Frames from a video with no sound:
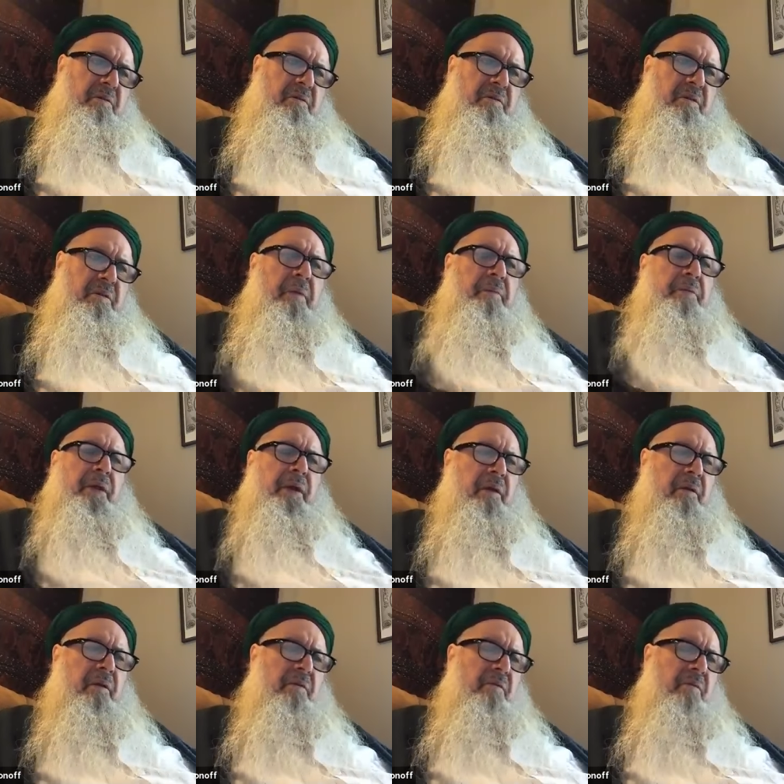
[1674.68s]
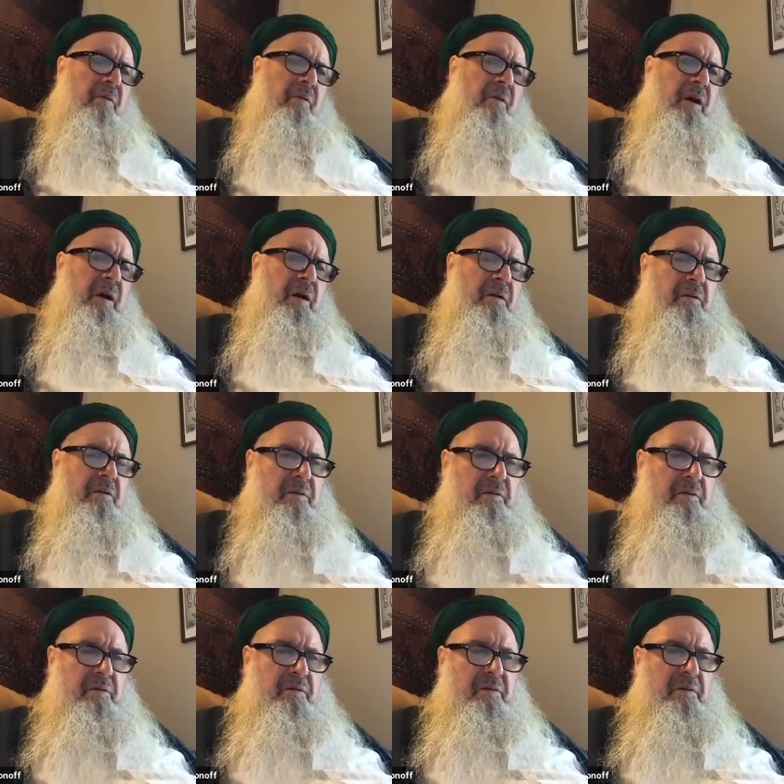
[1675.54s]
something so our
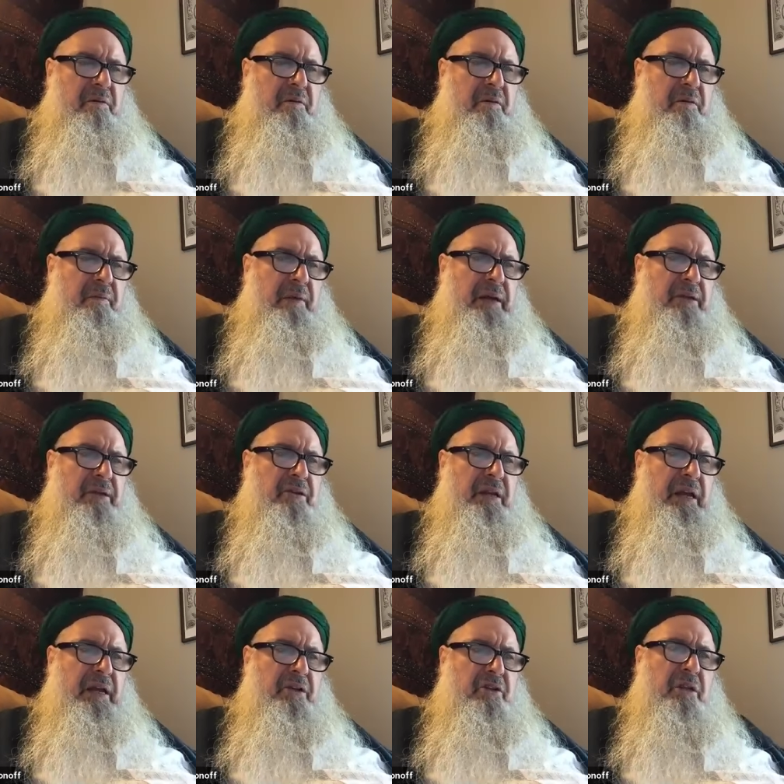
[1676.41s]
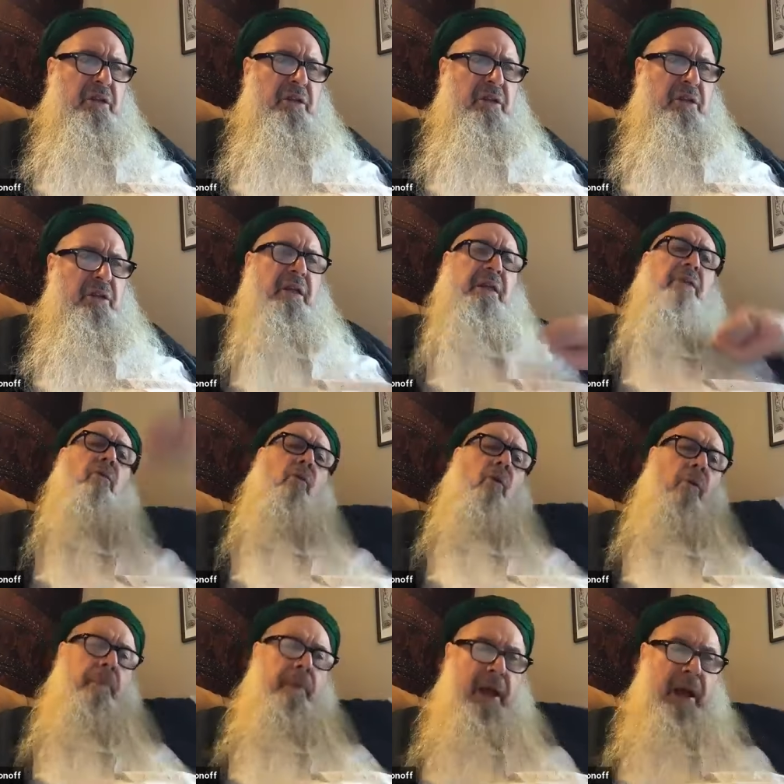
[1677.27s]
imagination and
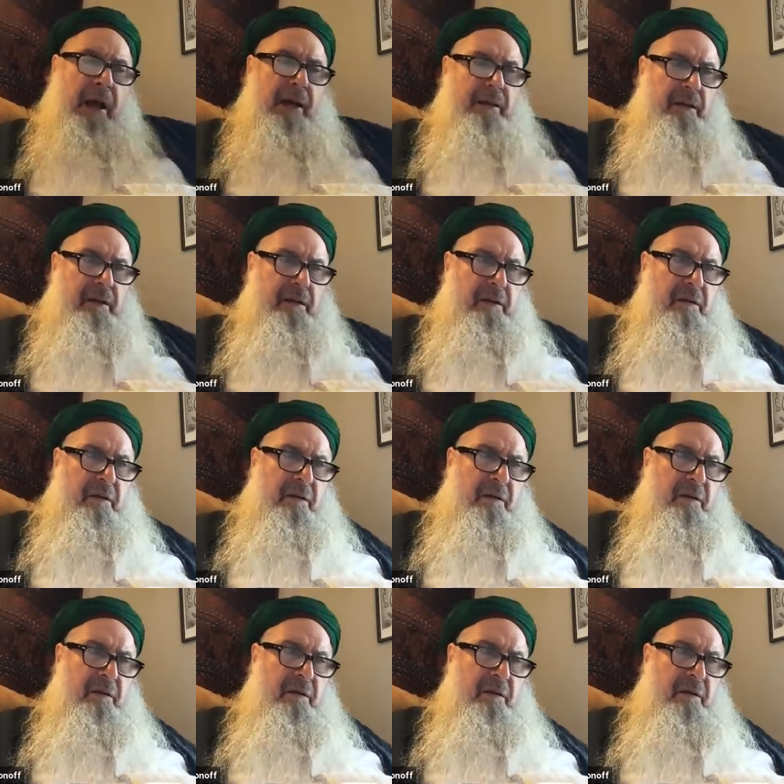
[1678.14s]
then to go beyond.